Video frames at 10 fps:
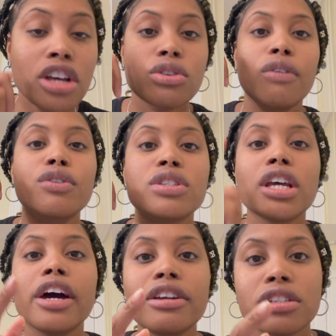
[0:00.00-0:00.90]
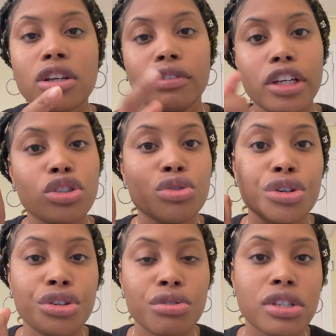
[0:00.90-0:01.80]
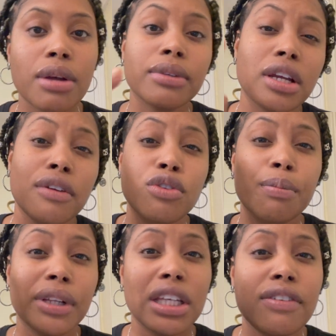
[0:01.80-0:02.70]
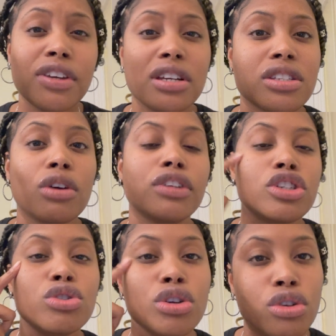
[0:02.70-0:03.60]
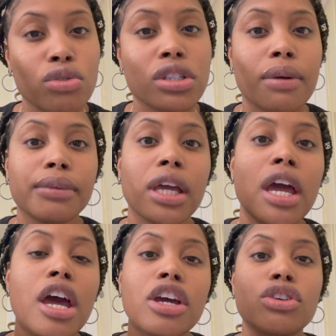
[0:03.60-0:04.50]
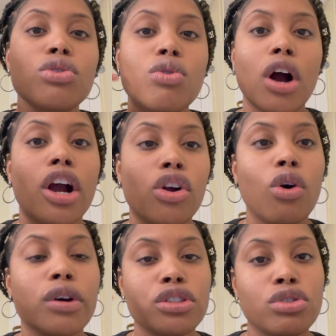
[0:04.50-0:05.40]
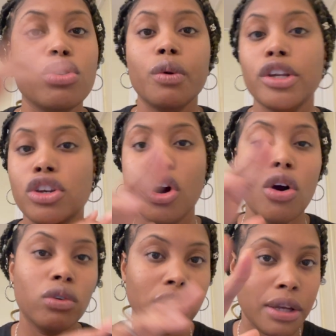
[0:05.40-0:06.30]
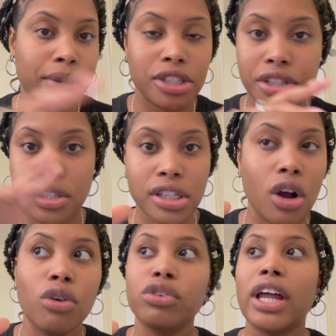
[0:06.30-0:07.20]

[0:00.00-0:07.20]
So if you tell yourself that you could do something, if you believe in yourself that you could do something, you are going to do it. Don't limit yourself.